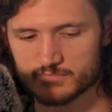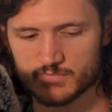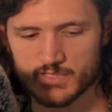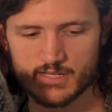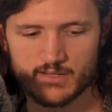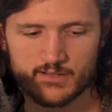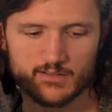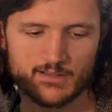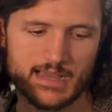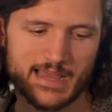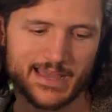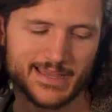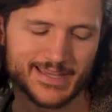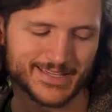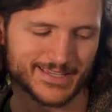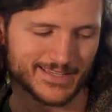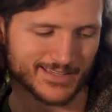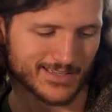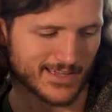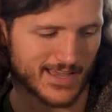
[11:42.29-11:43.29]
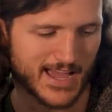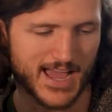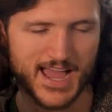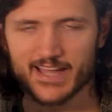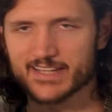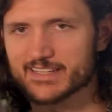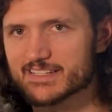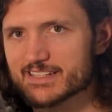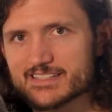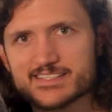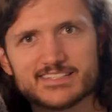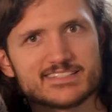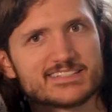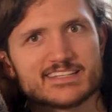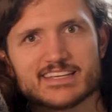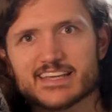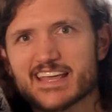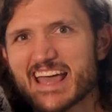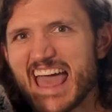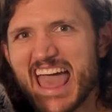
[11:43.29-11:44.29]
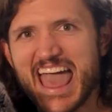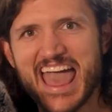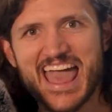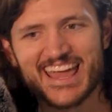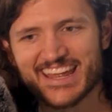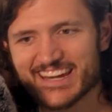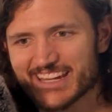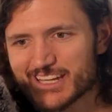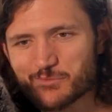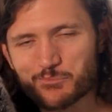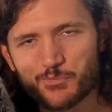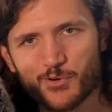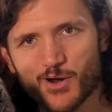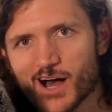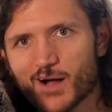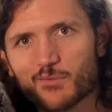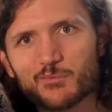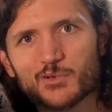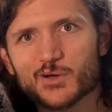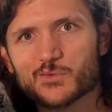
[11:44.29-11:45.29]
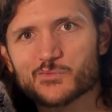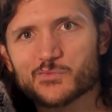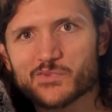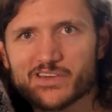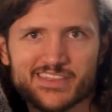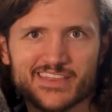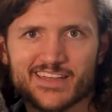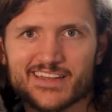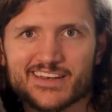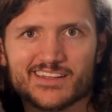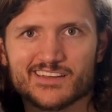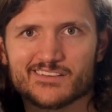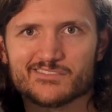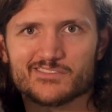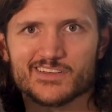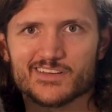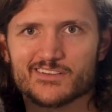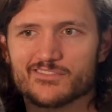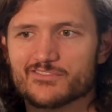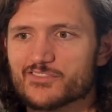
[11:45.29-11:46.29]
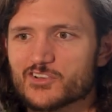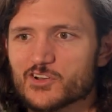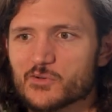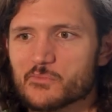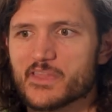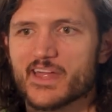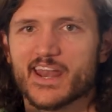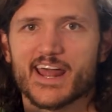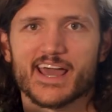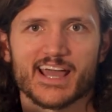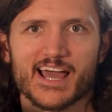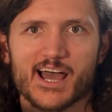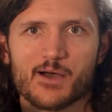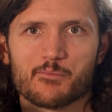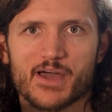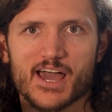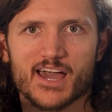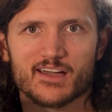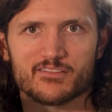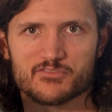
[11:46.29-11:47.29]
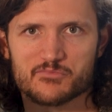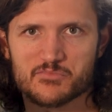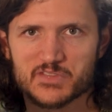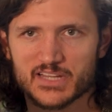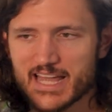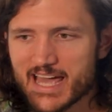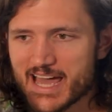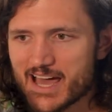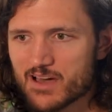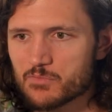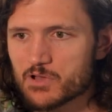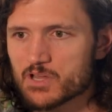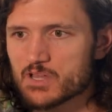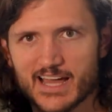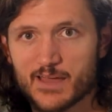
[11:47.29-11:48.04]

Now, I didn't see any problem with any of the film that I got back from the lab.